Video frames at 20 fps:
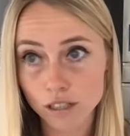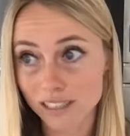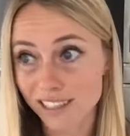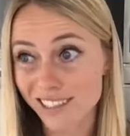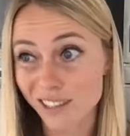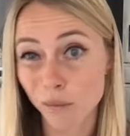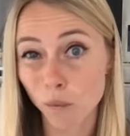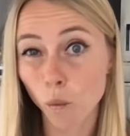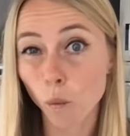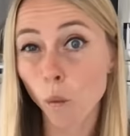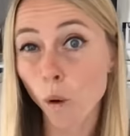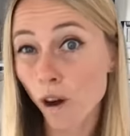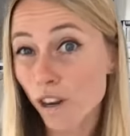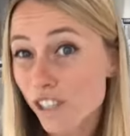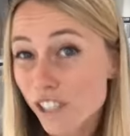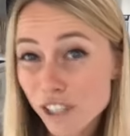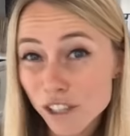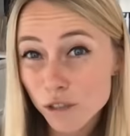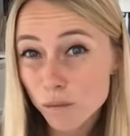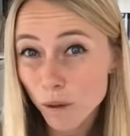It doesn't want
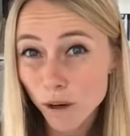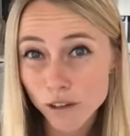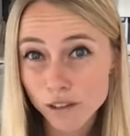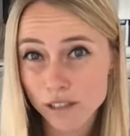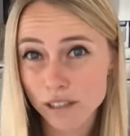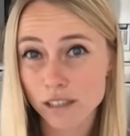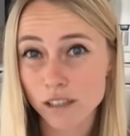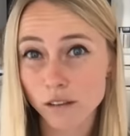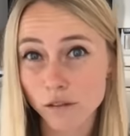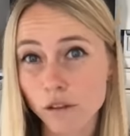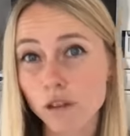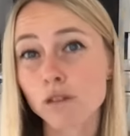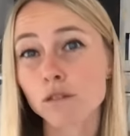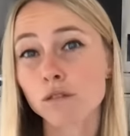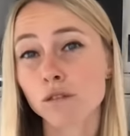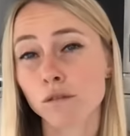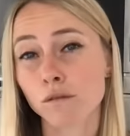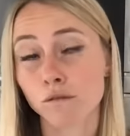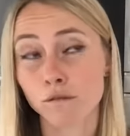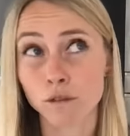to use protein as a fuel,
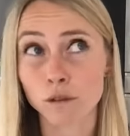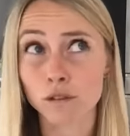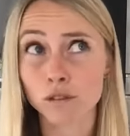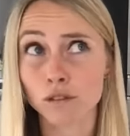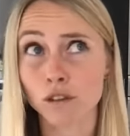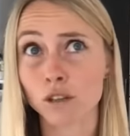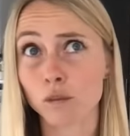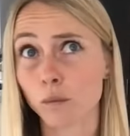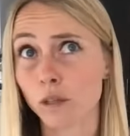fuel source.